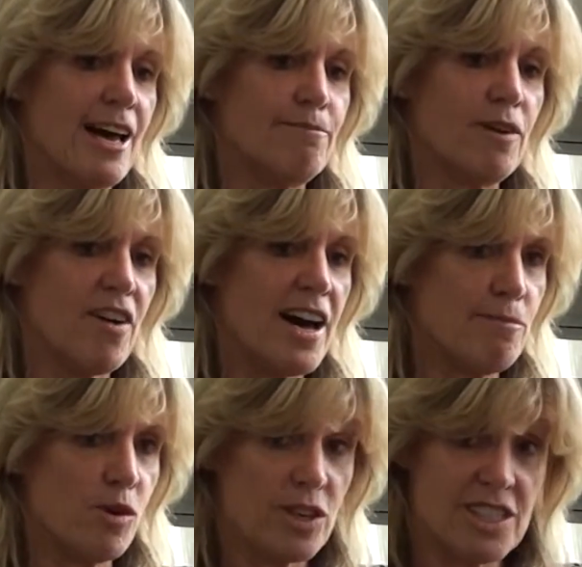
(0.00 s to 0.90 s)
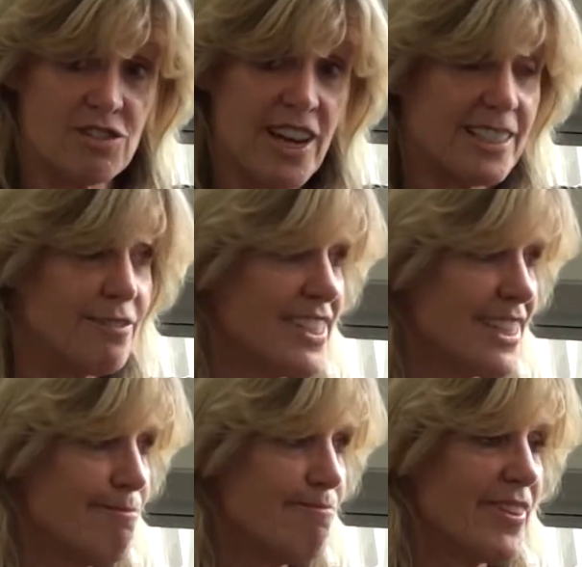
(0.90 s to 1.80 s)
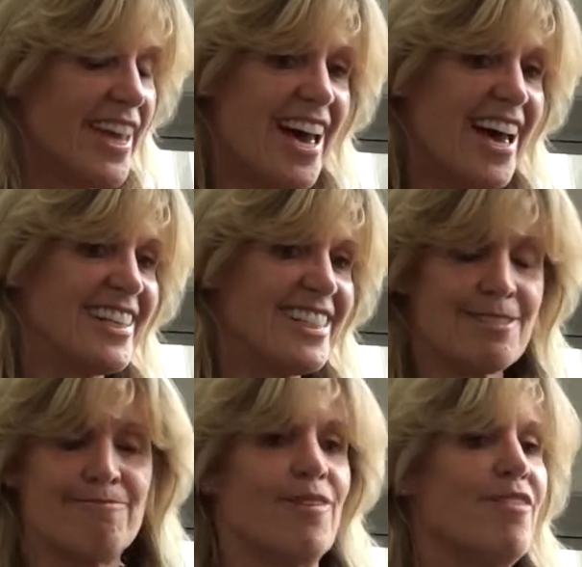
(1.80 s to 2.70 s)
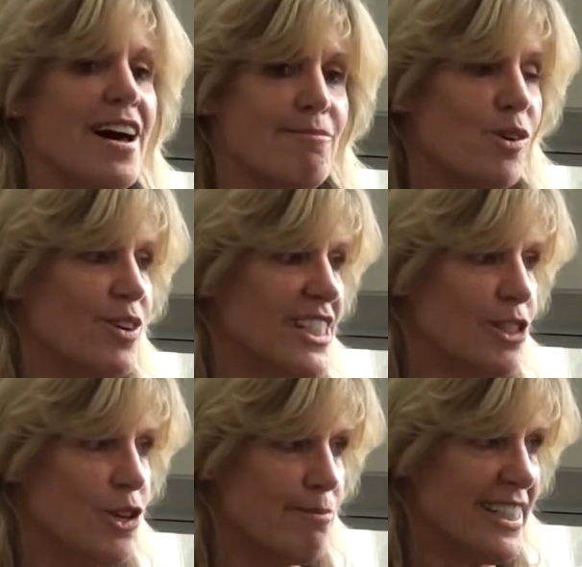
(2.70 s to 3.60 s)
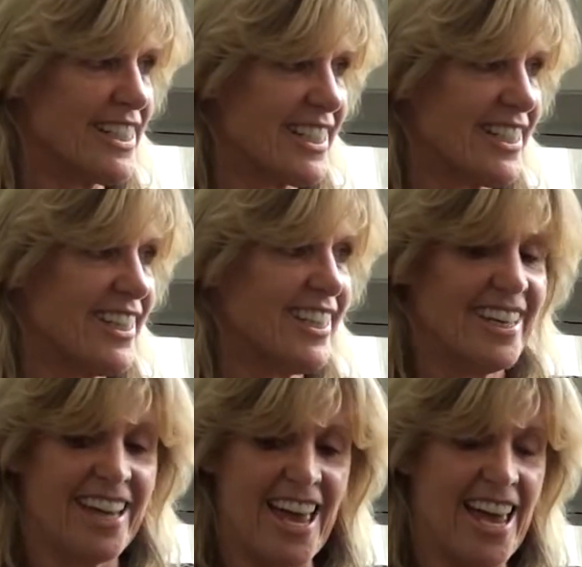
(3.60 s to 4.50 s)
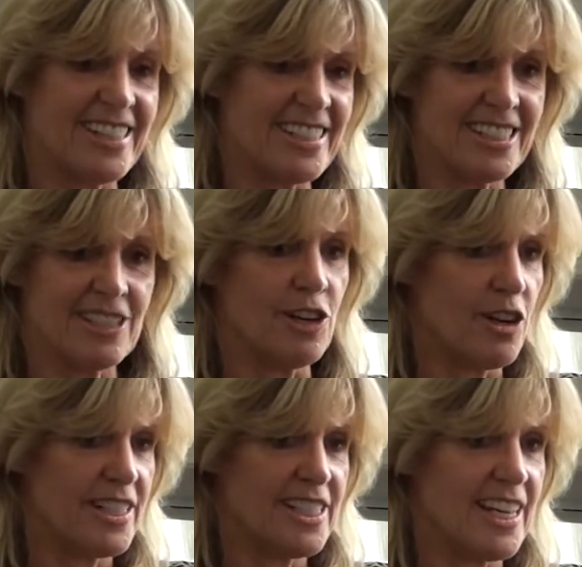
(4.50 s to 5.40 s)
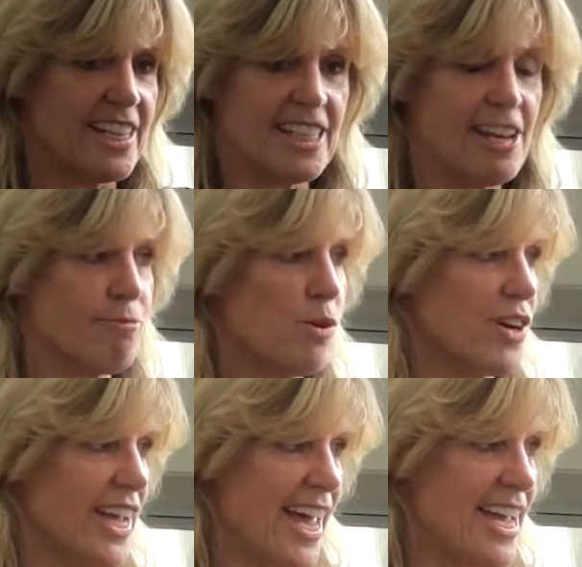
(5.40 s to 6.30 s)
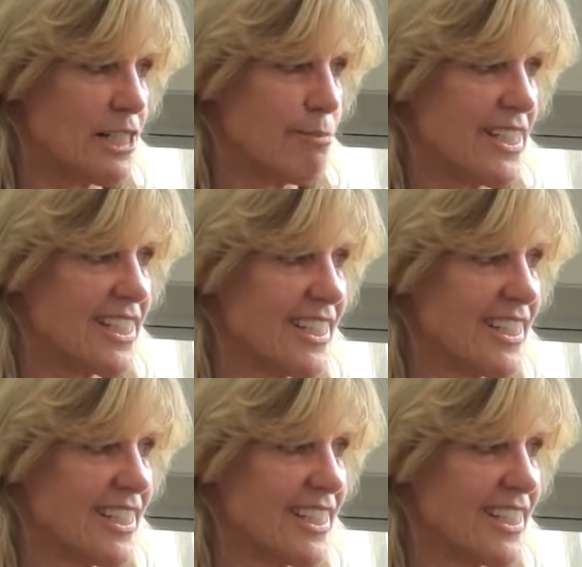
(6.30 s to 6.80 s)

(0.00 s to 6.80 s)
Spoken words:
provide more constructivism, just provide more enjoyment and, achieve more engagement.